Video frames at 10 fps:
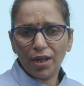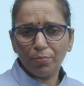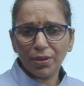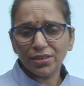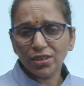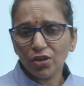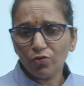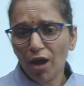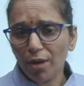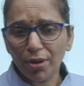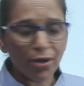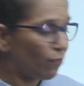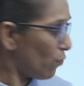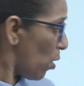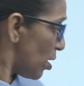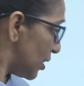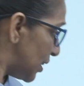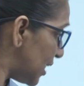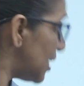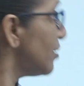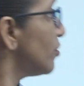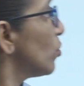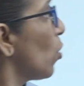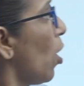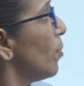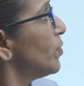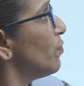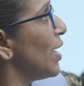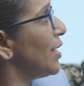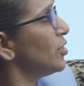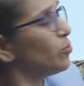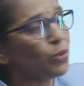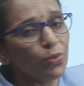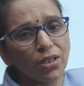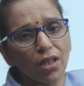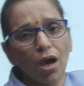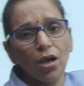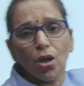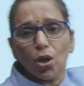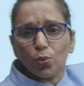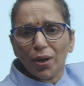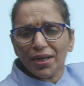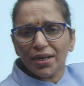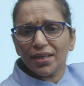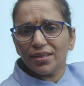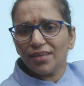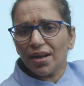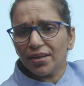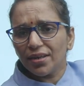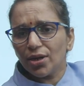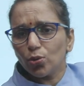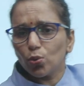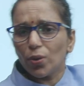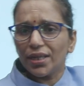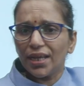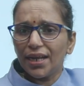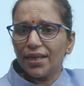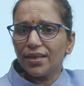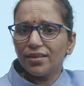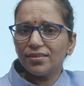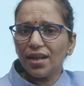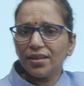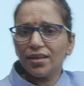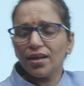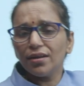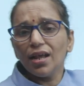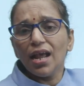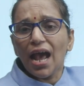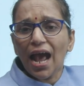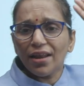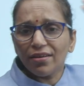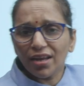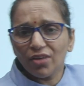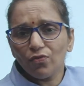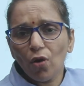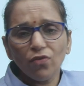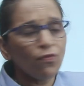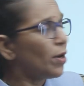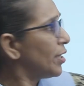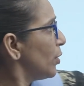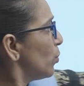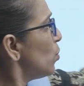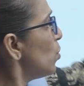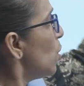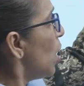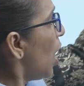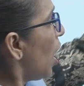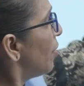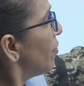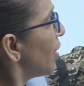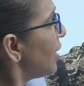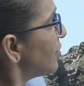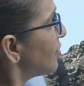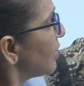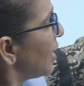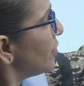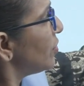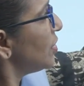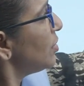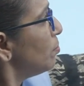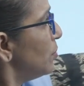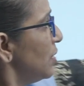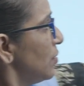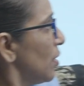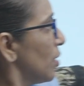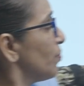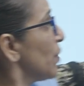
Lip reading: Temperature requirement for these crops varies between the 20 degrees centigrade to 28 degrees centigrade and rainfall 40 to 100 centimeter.